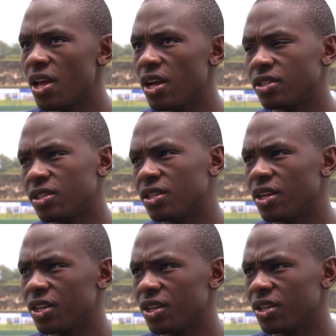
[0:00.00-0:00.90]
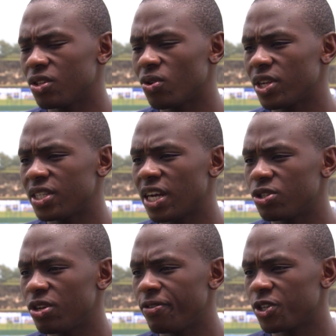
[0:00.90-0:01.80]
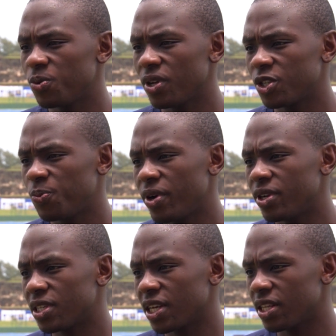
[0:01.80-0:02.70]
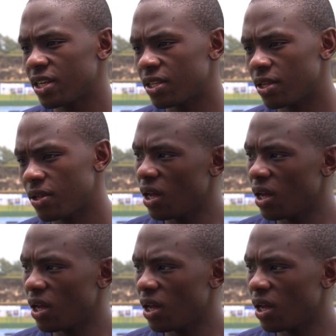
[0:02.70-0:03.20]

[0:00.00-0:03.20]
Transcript: yes, it's always nice to have experience like that.